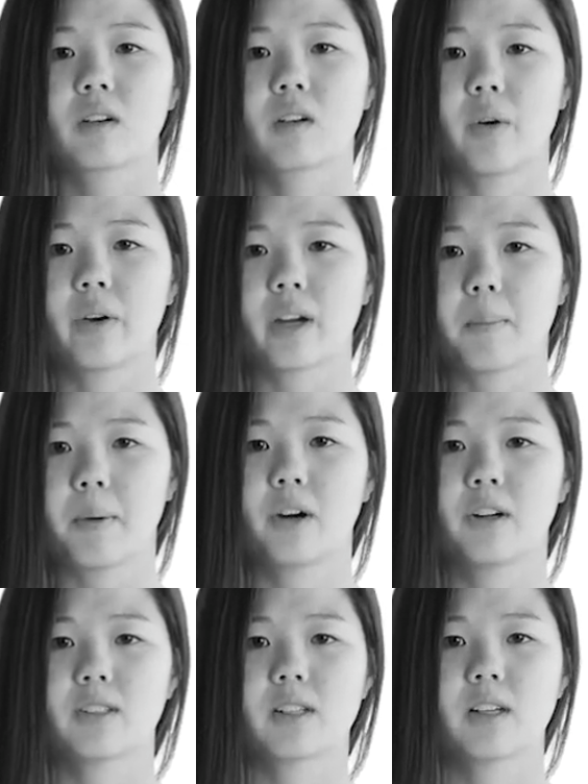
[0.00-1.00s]
Growing up
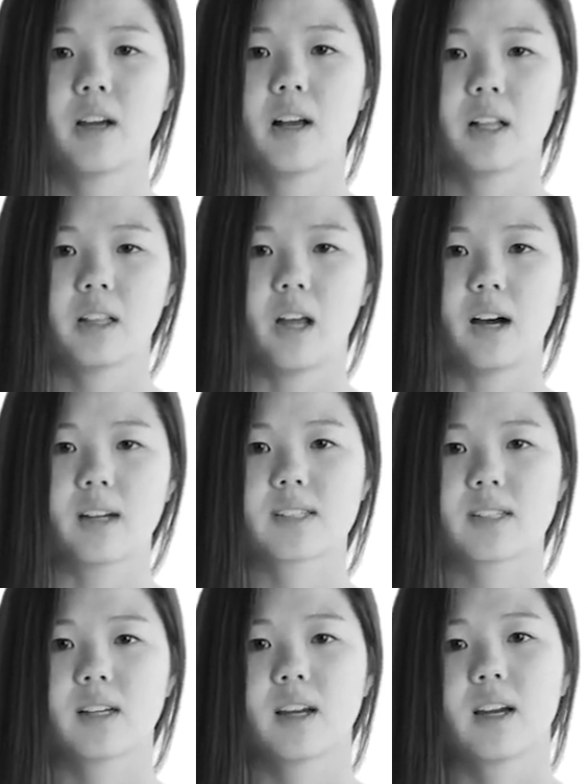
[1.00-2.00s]
hurt,
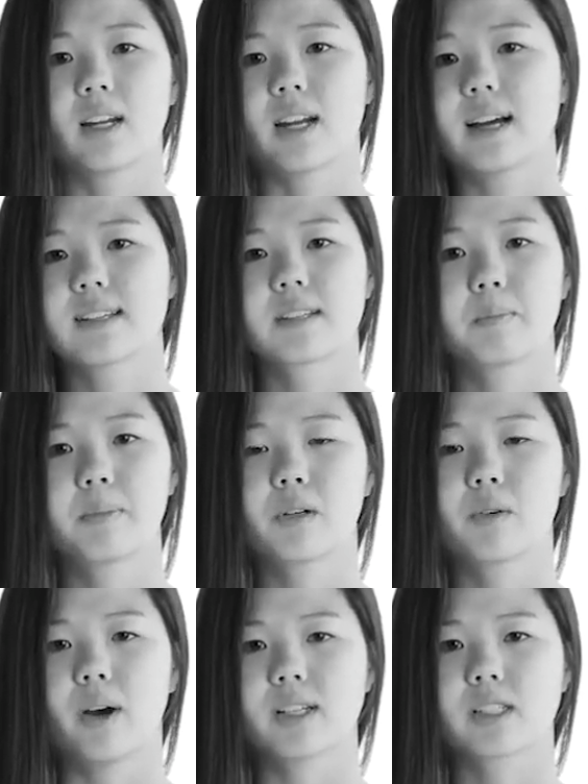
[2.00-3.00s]
lost, and asking big
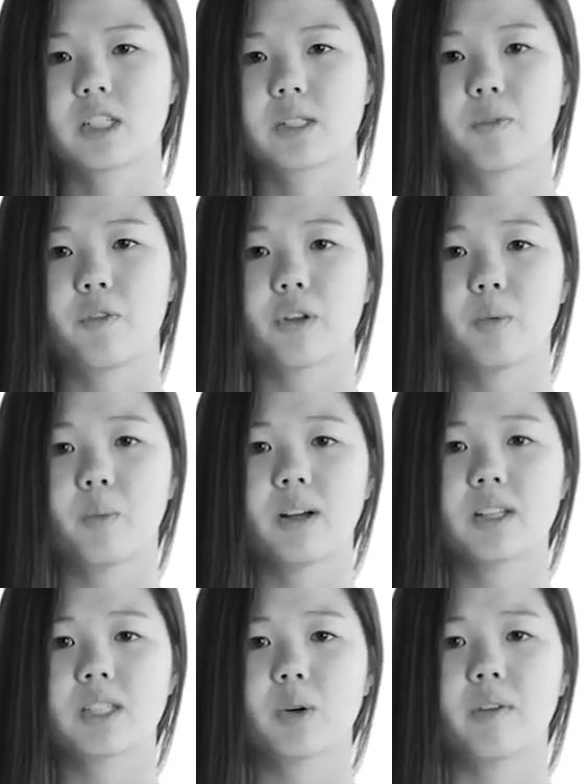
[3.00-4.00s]
questions before the
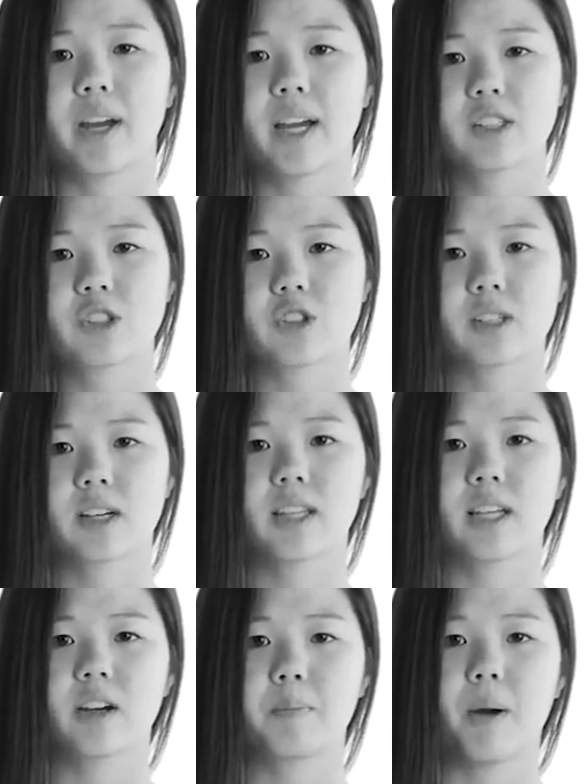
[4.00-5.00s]
ones who have answers can
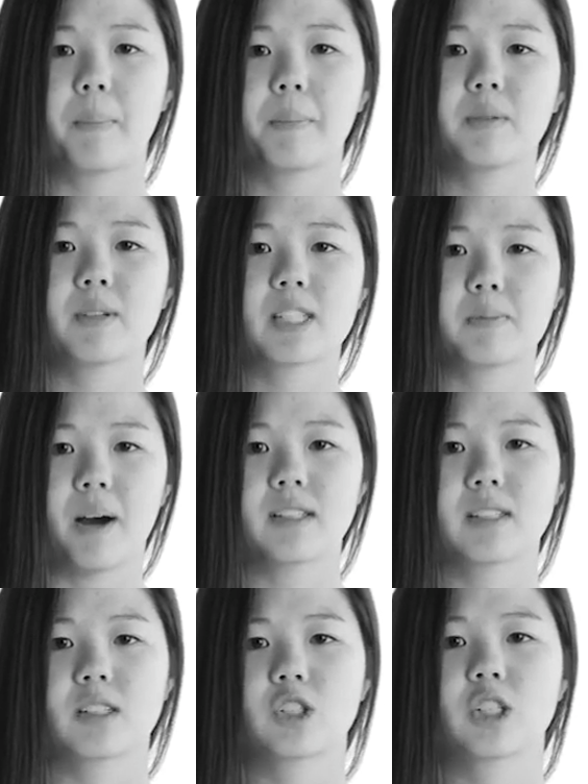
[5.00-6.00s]
think of proper
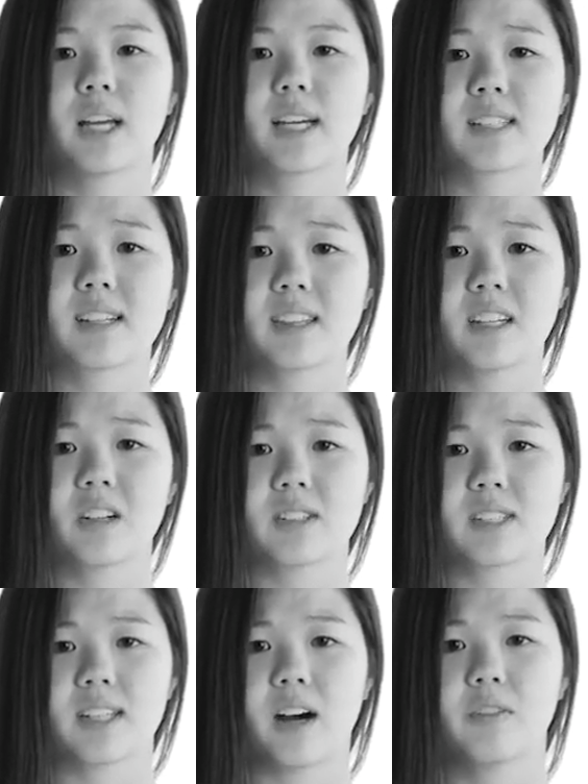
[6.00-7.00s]
responses, she likes to think
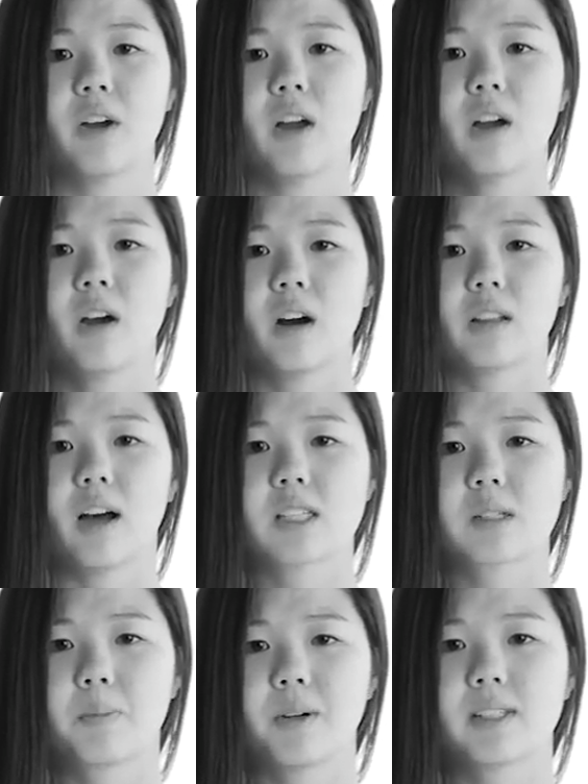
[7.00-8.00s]
herself a
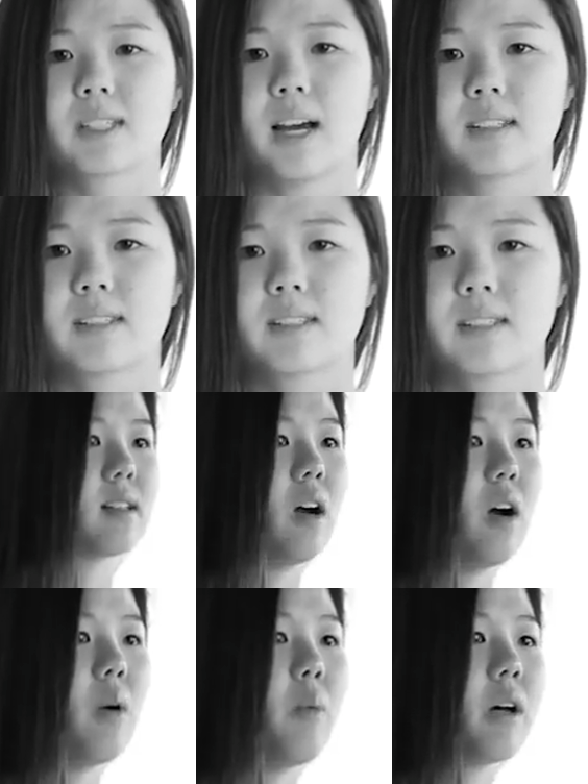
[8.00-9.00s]
lost princess,
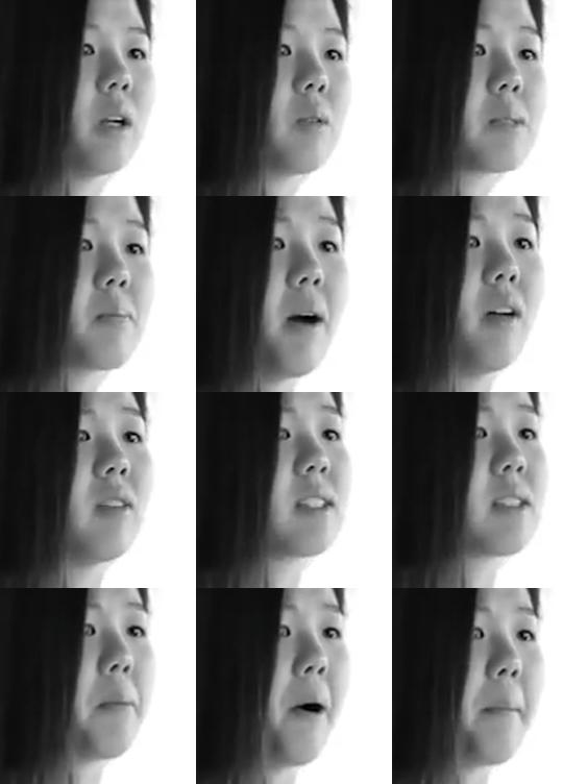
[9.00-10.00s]
one who has
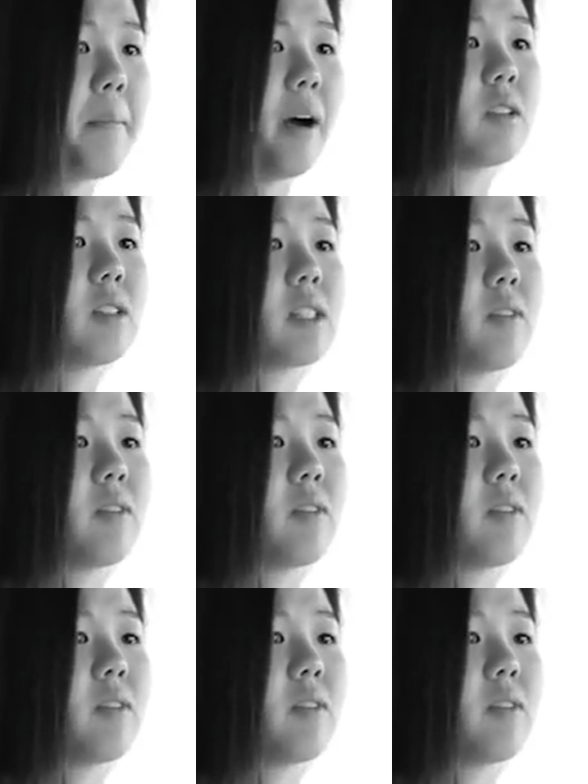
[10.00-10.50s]
mountains upon mountains